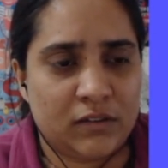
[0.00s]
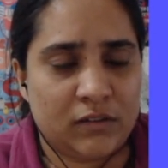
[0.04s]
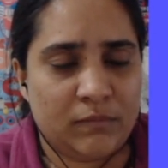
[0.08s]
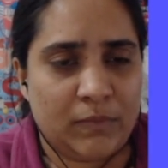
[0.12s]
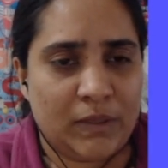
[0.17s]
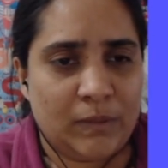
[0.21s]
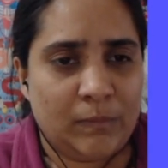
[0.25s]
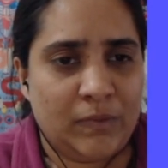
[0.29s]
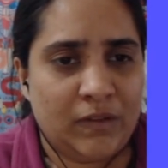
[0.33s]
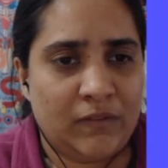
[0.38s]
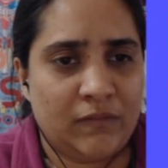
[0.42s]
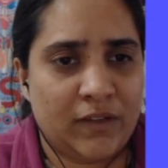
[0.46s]

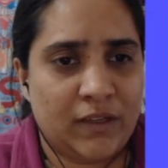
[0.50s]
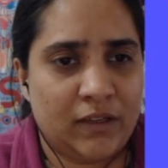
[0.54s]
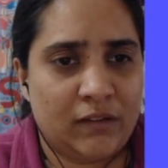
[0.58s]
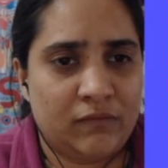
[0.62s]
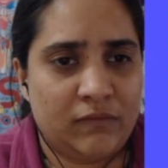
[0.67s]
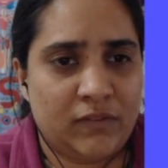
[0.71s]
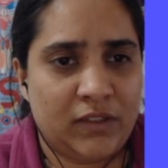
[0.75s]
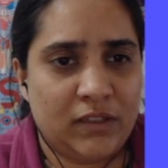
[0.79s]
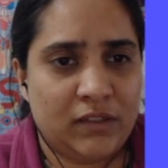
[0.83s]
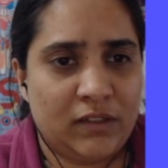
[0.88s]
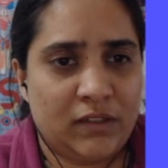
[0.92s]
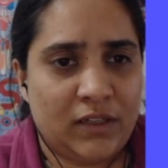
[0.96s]
Maybe
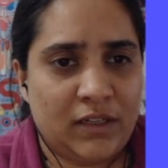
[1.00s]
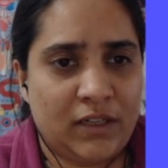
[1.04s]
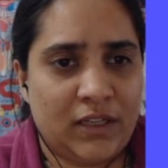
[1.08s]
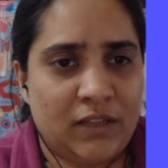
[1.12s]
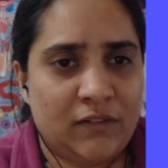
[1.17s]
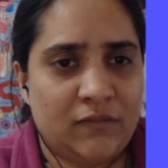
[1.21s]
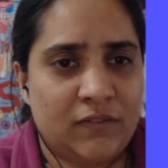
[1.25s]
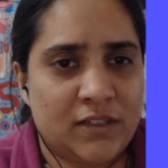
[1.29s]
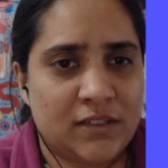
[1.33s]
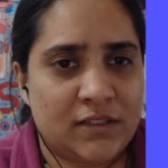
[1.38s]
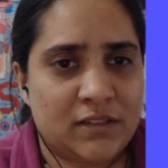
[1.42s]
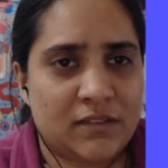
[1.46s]
we will
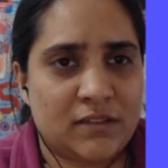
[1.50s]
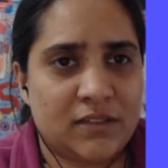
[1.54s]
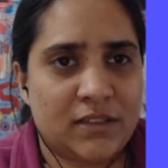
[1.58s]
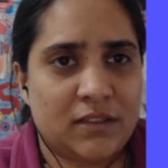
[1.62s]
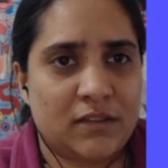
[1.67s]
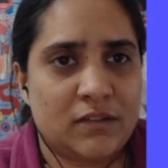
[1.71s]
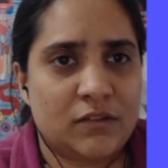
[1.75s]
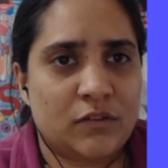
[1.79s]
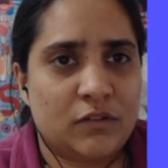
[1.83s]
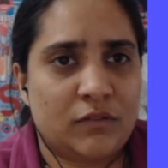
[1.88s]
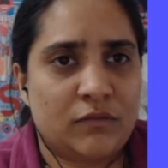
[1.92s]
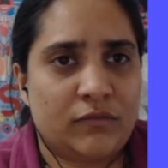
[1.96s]
give us a
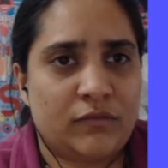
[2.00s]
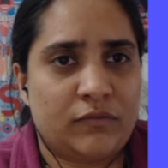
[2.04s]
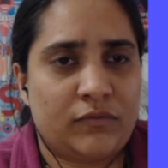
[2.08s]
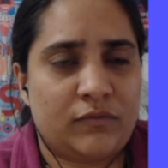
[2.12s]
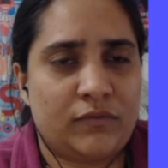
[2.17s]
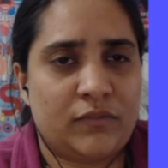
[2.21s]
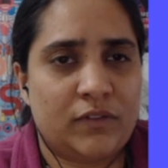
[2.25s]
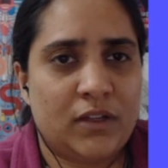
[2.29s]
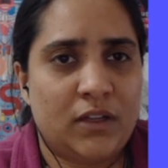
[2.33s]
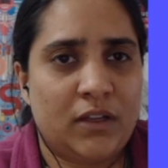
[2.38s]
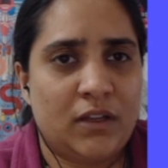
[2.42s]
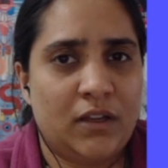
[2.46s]
sense of
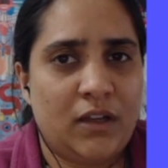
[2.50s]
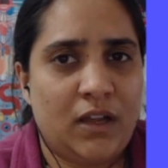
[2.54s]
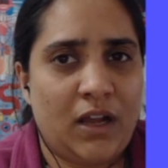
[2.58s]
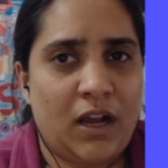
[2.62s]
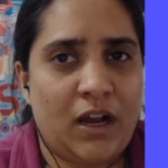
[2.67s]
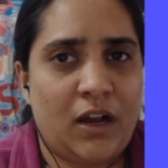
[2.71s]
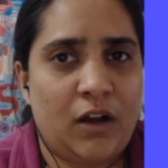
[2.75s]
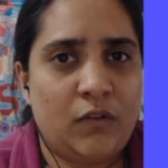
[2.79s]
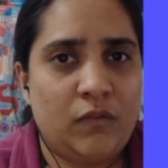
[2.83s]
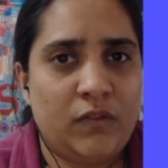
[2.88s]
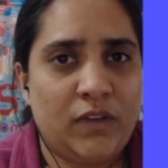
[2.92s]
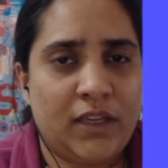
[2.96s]

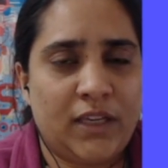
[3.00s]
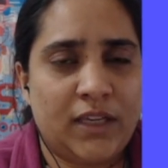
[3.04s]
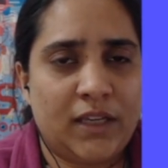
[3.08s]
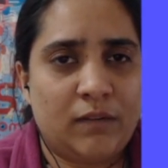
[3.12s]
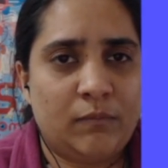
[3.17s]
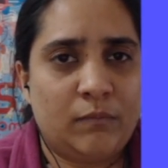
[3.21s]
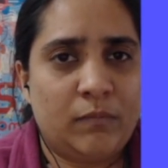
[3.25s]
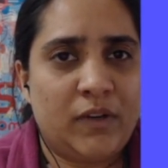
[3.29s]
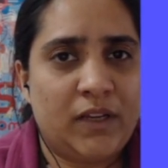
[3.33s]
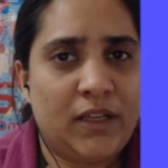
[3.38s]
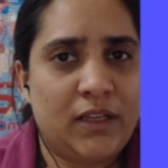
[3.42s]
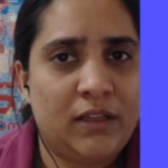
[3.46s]
how we
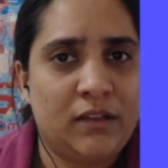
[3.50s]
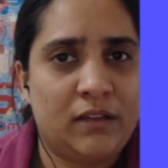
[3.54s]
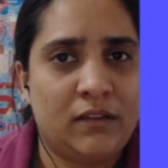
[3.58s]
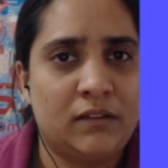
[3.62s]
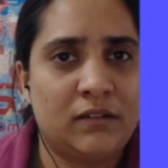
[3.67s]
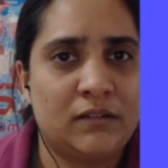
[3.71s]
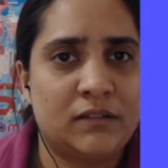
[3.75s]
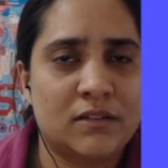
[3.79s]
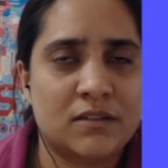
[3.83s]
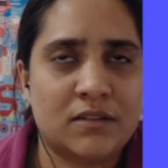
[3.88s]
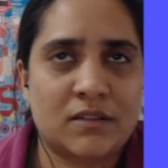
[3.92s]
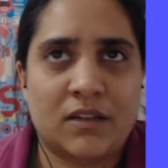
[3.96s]
can
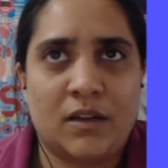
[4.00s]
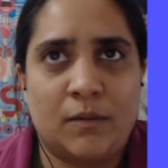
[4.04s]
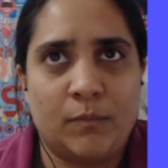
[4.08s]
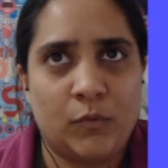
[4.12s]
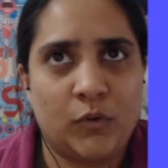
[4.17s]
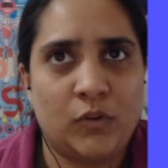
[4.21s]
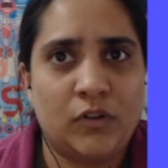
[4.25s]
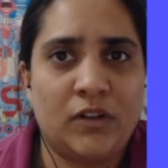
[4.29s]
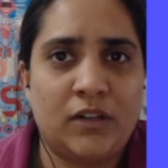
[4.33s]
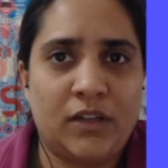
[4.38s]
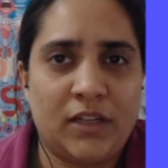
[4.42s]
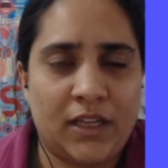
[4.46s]
bring this
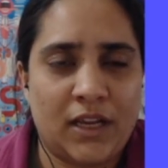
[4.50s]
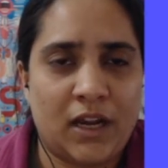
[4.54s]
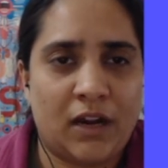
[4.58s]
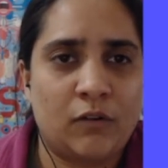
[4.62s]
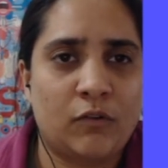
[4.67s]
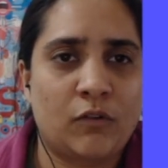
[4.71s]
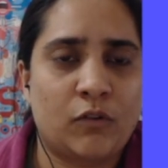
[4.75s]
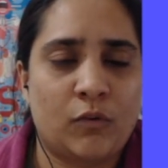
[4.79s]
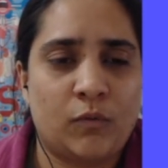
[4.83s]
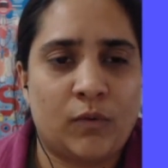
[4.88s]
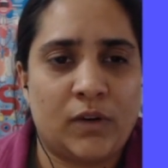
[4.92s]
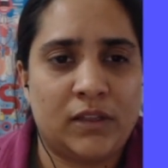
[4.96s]
community
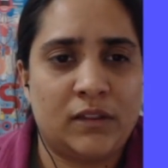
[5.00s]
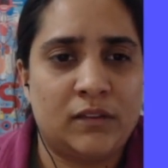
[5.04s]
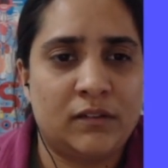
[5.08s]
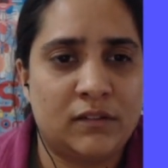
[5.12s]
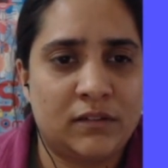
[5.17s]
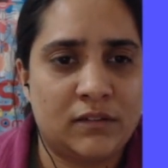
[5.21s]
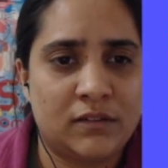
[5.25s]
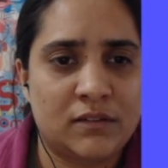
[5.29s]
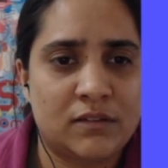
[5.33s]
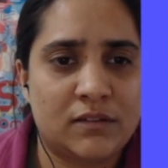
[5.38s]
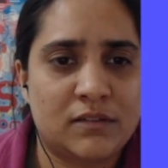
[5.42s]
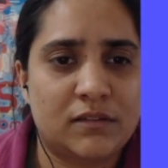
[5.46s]
out to
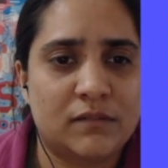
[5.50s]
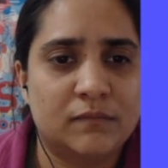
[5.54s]
others,